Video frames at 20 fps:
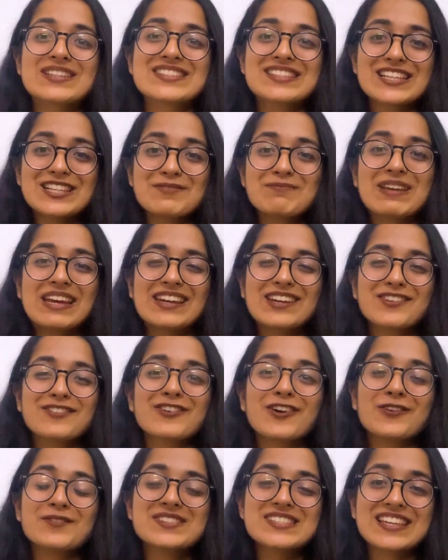we still made
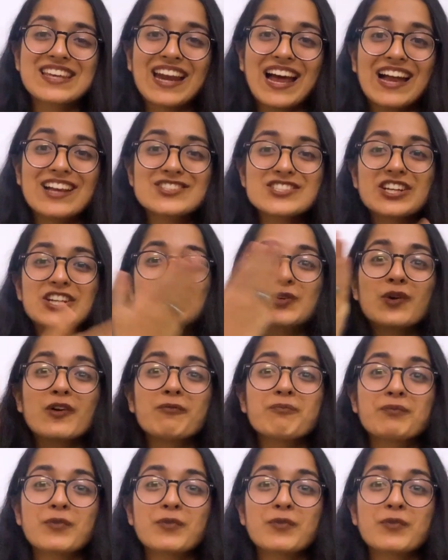it from scratch into a